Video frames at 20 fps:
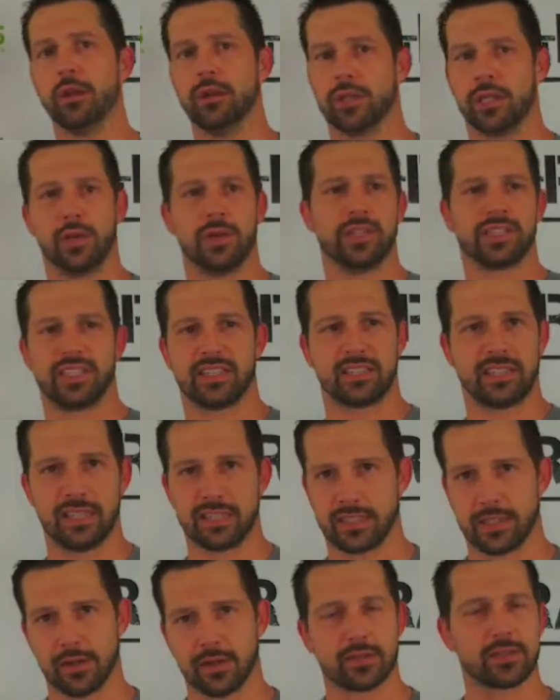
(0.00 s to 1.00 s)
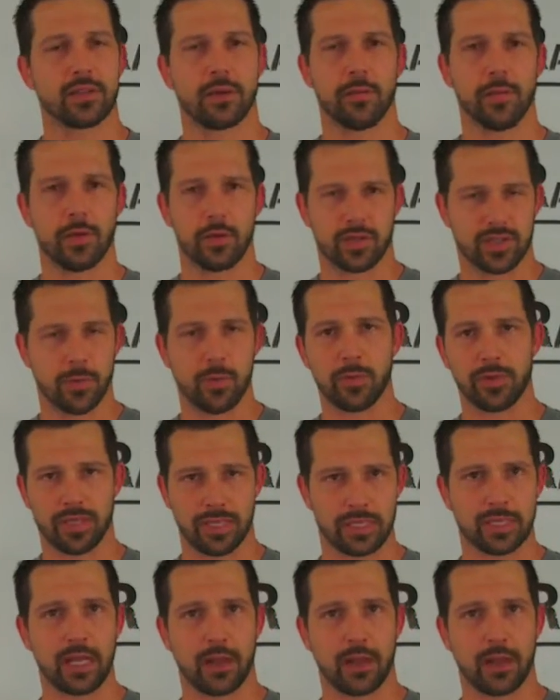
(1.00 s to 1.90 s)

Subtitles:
his assistant or someone within the